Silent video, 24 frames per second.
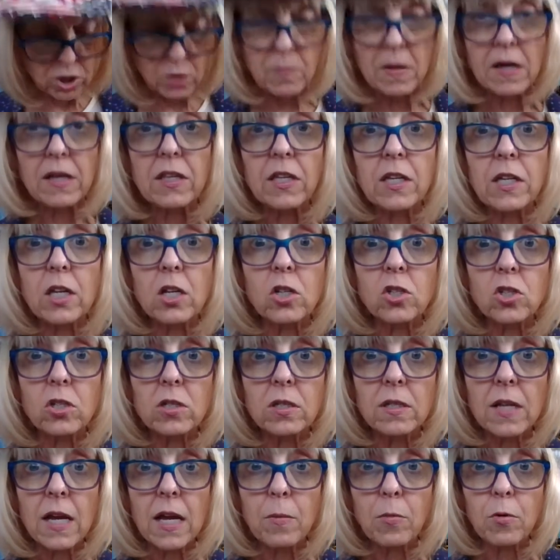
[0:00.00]
on the kitchen
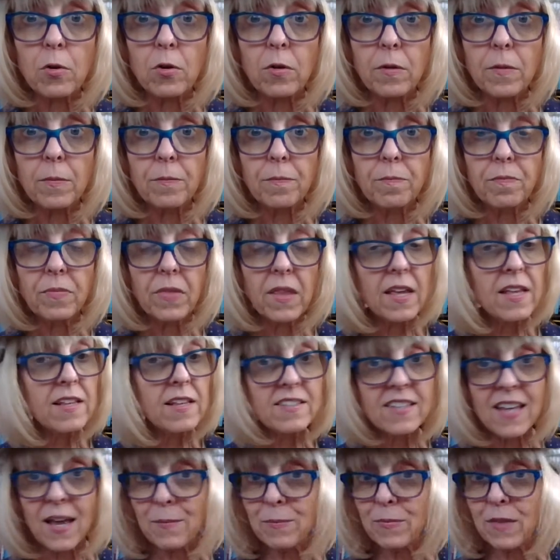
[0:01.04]
table,
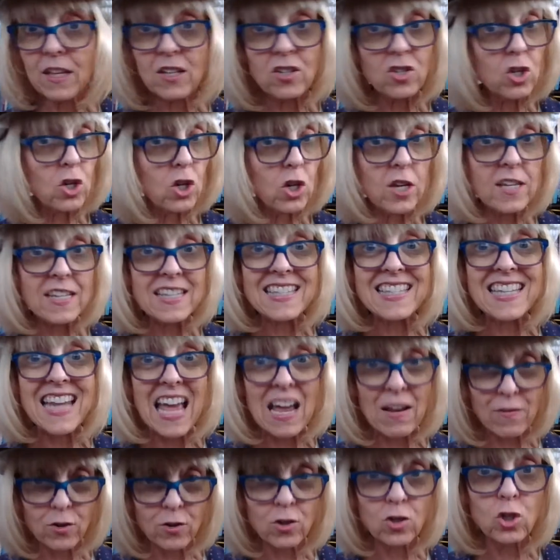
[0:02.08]
something she could
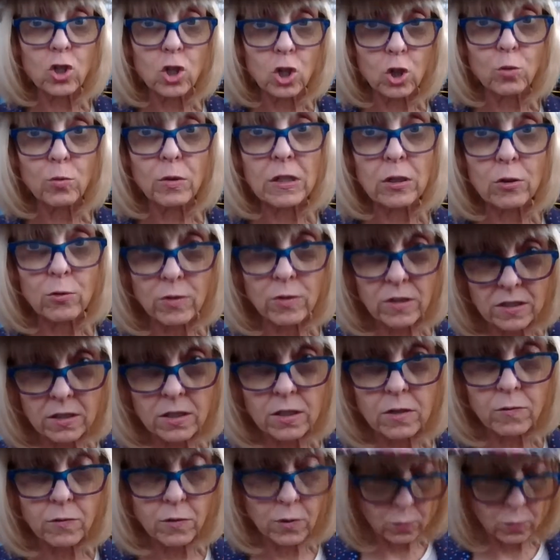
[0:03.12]
never do when Christopher